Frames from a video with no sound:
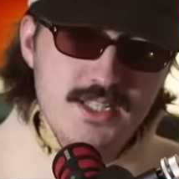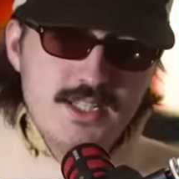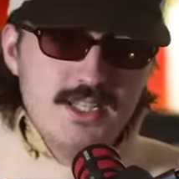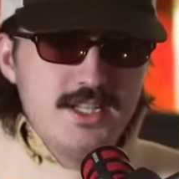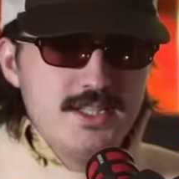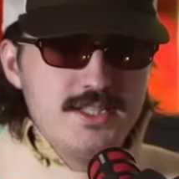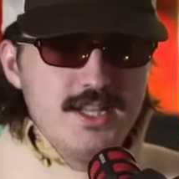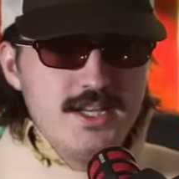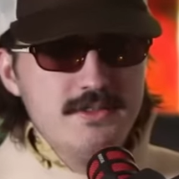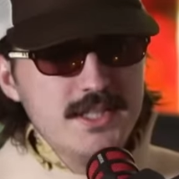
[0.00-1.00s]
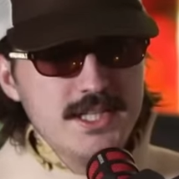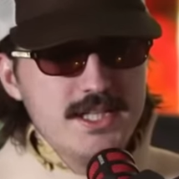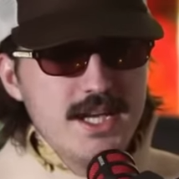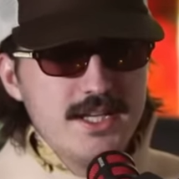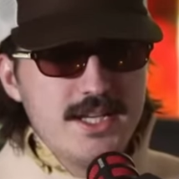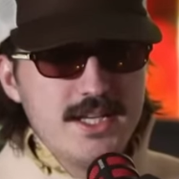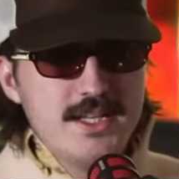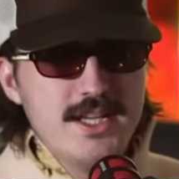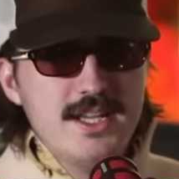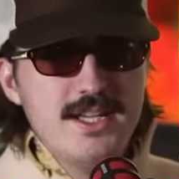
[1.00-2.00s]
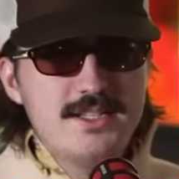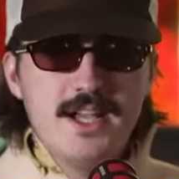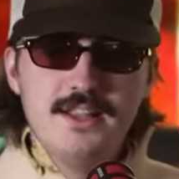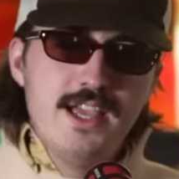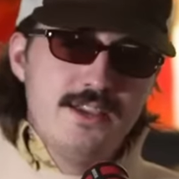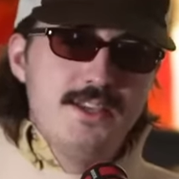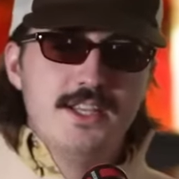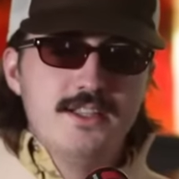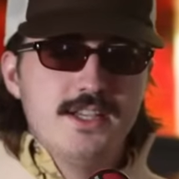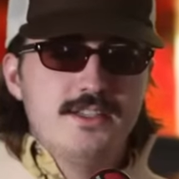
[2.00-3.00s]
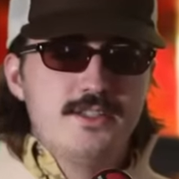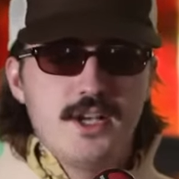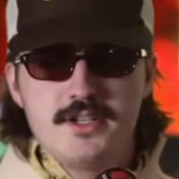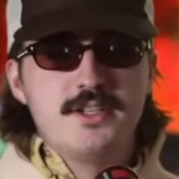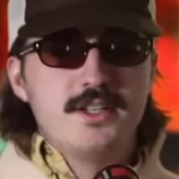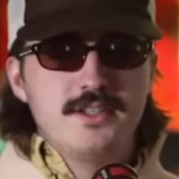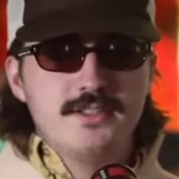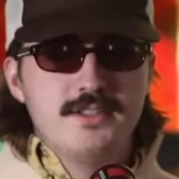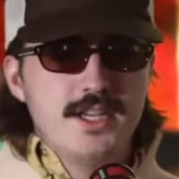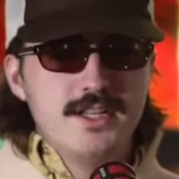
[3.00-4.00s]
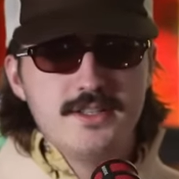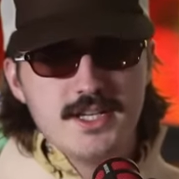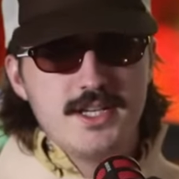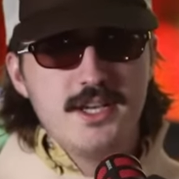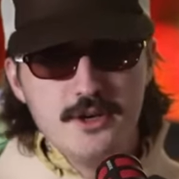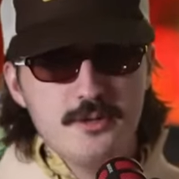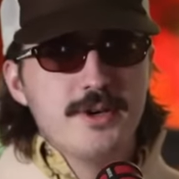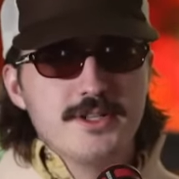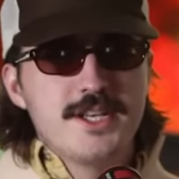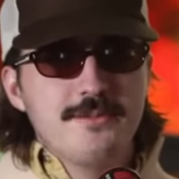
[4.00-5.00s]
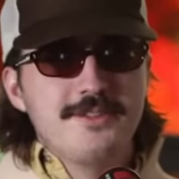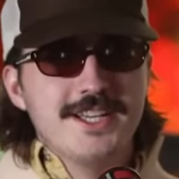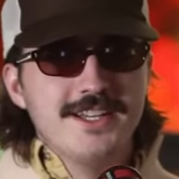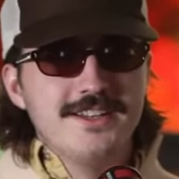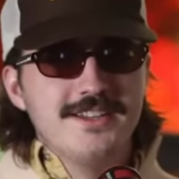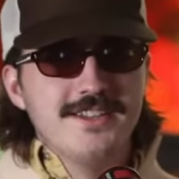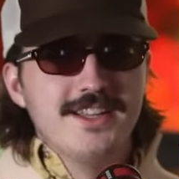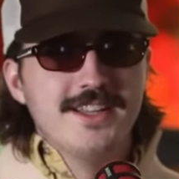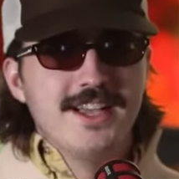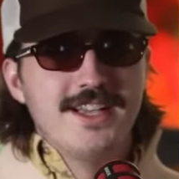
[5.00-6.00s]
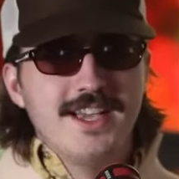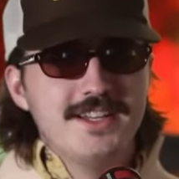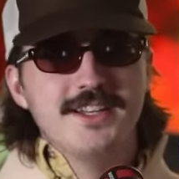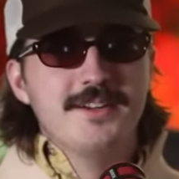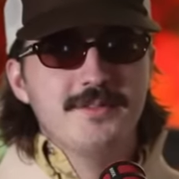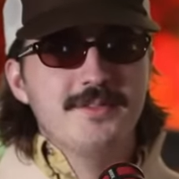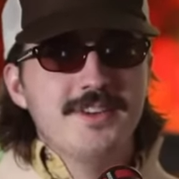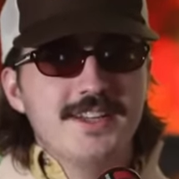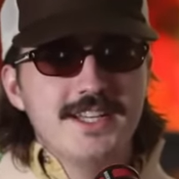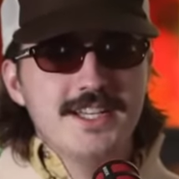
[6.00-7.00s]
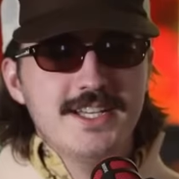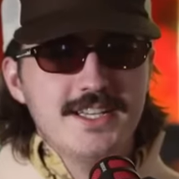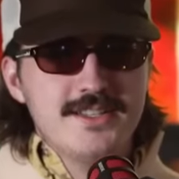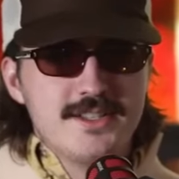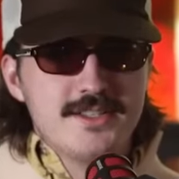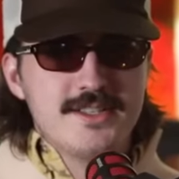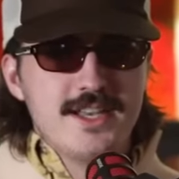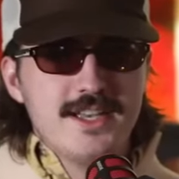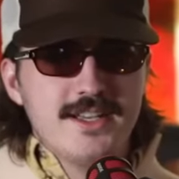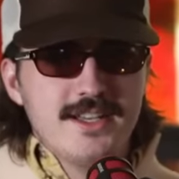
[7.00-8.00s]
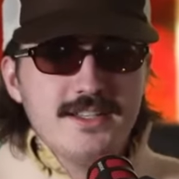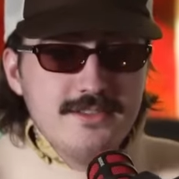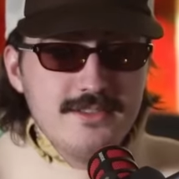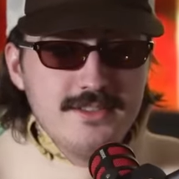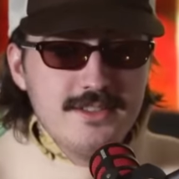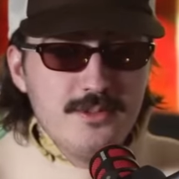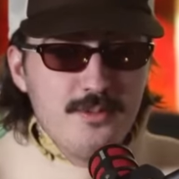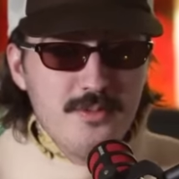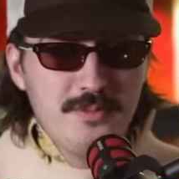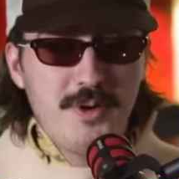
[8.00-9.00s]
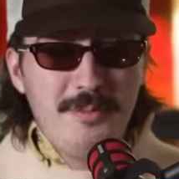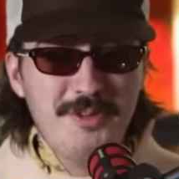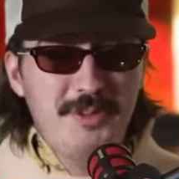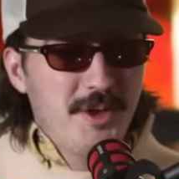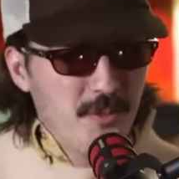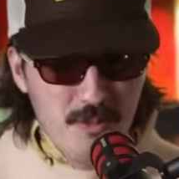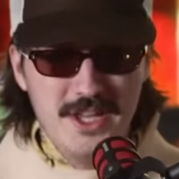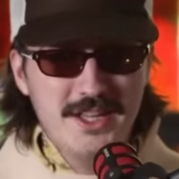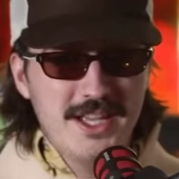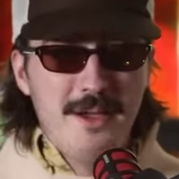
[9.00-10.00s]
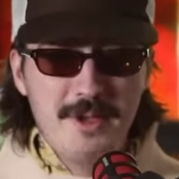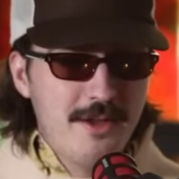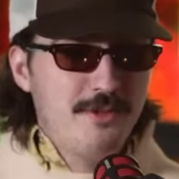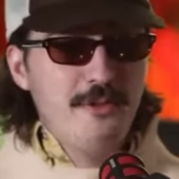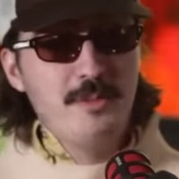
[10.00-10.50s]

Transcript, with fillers: And it's not even like yeah, like and he's, and not even he's not like getting like suctioned into a cube or something and like hitting him. He's just like probably like really. I mean, have you ever been